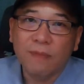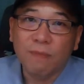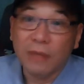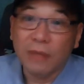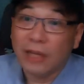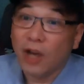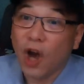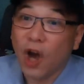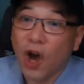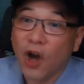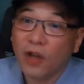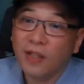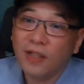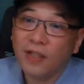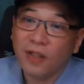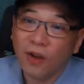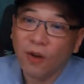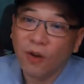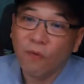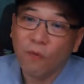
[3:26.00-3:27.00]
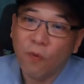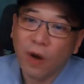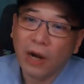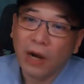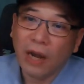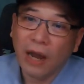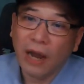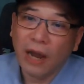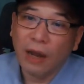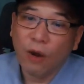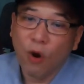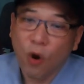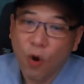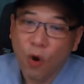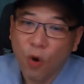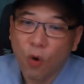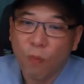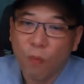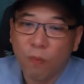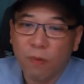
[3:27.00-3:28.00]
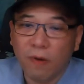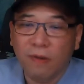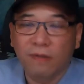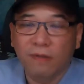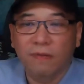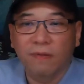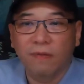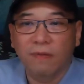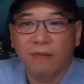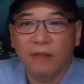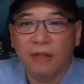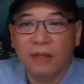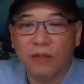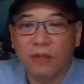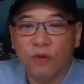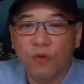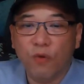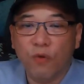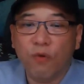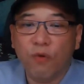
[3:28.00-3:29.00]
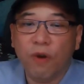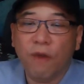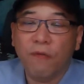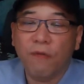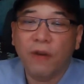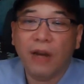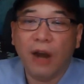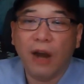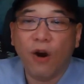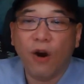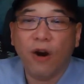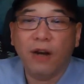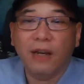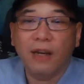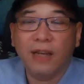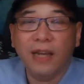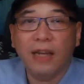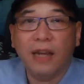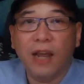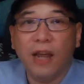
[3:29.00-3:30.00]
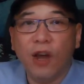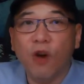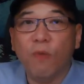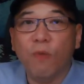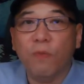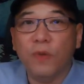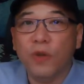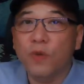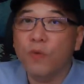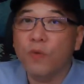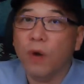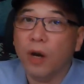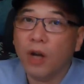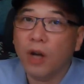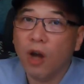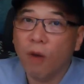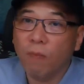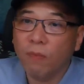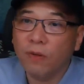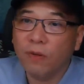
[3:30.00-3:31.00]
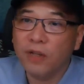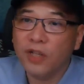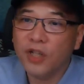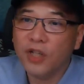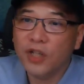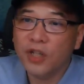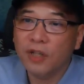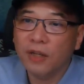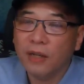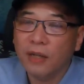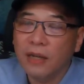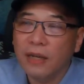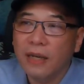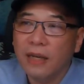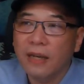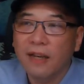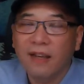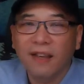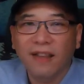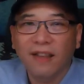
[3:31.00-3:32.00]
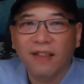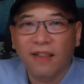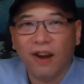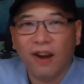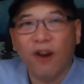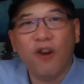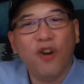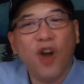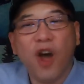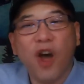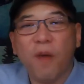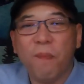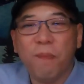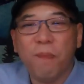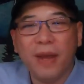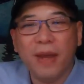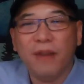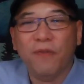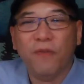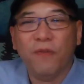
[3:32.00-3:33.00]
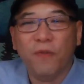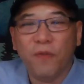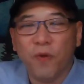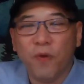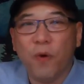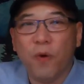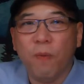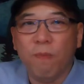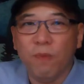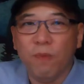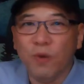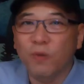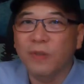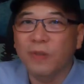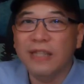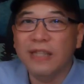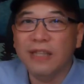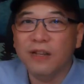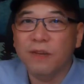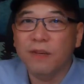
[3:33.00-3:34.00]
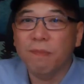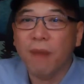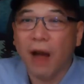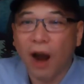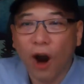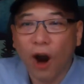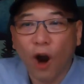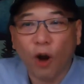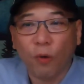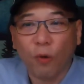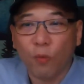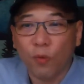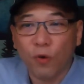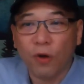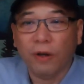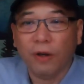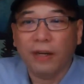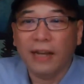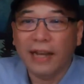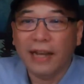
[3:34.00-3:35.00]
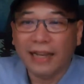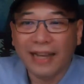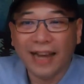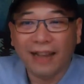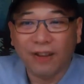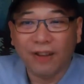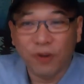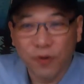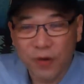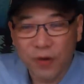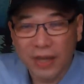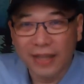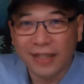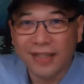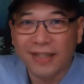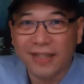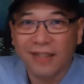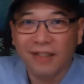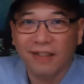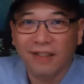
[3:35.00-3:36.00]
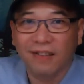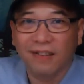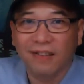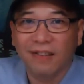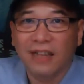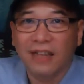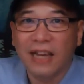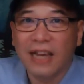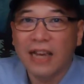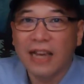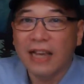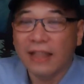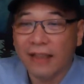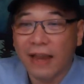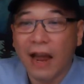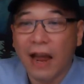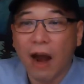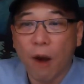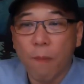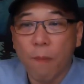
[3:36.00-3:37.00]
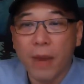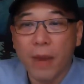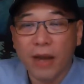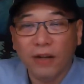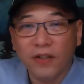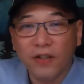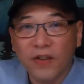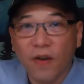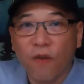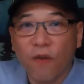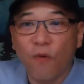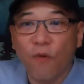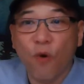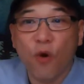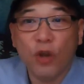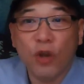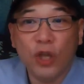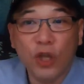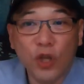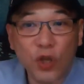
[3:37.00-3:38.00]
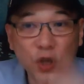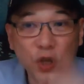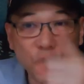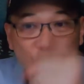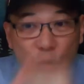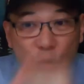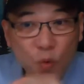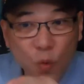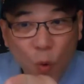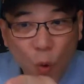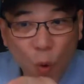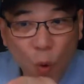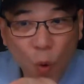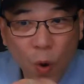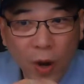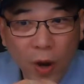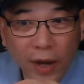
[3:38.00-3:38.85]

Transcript: because of what I hope neurographic art can help you accomplish, they are not meant for museum artwork galleries. They are meant for you